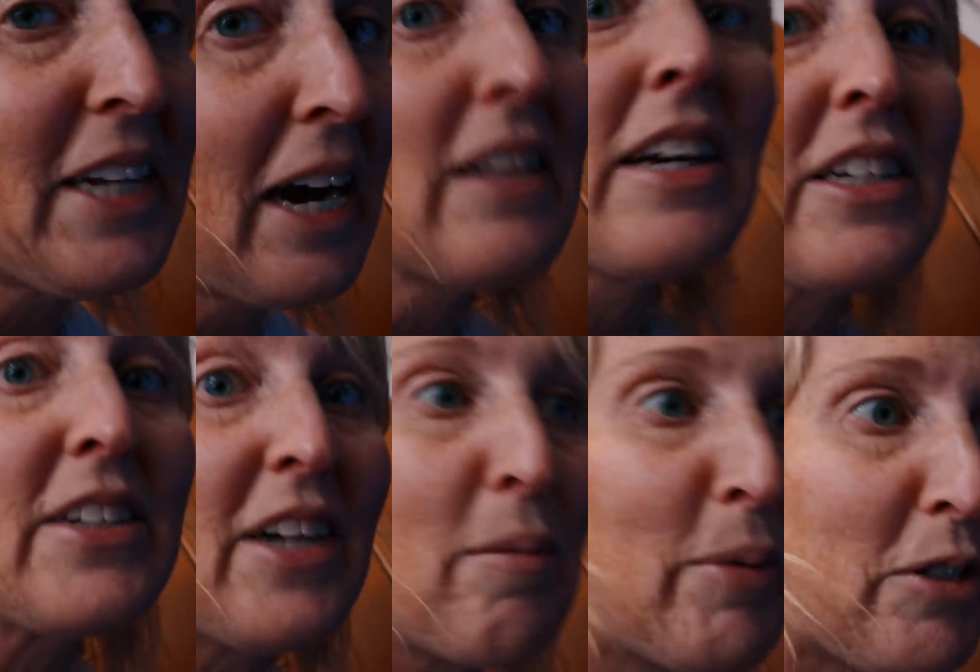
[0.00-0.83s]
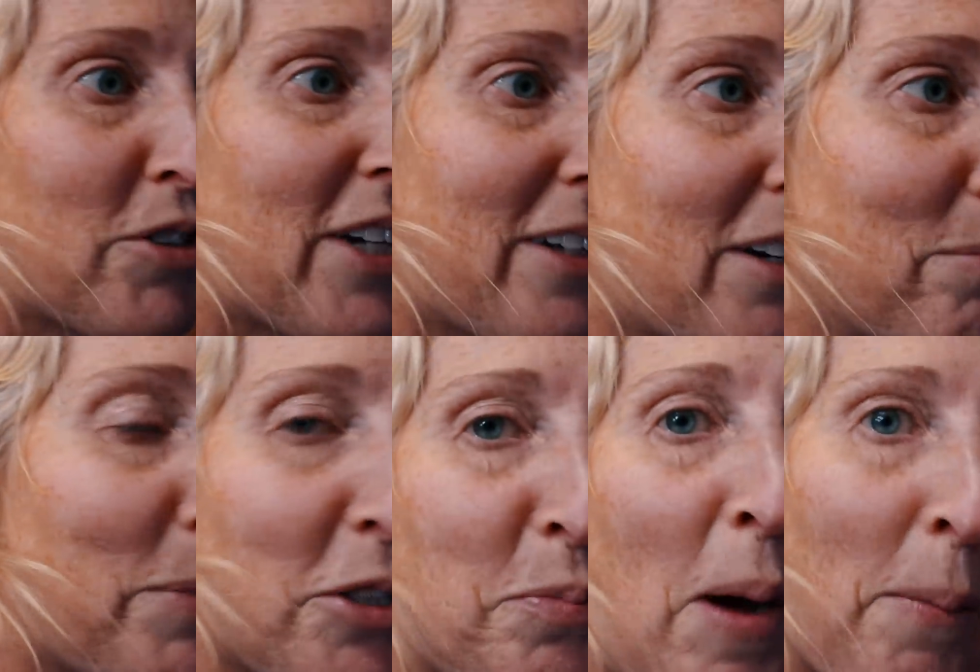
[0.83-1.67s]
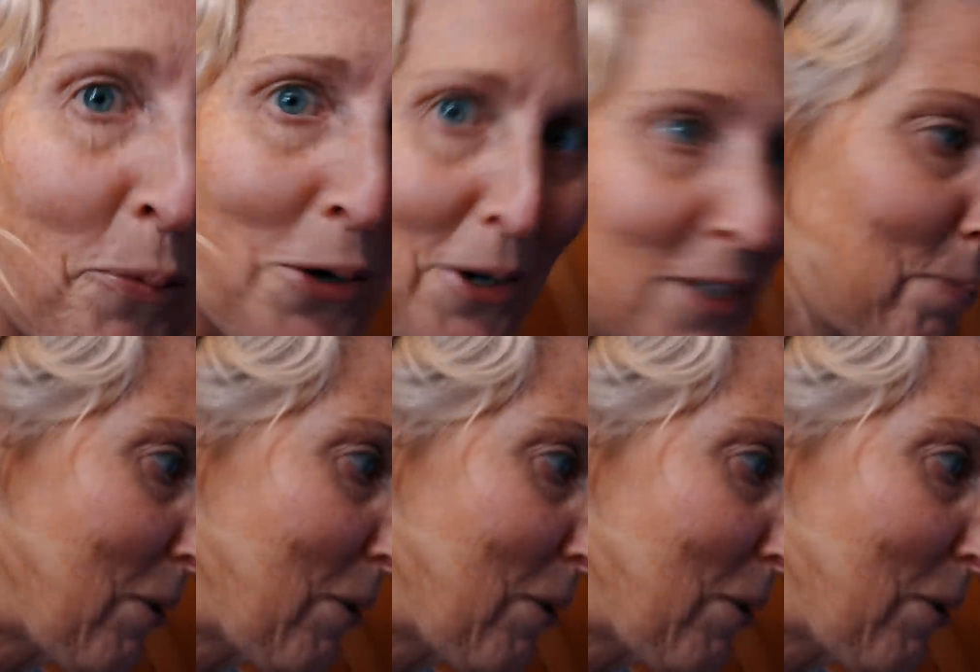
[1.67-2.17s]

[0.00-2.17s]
Yeah, luckily our bilge pump works.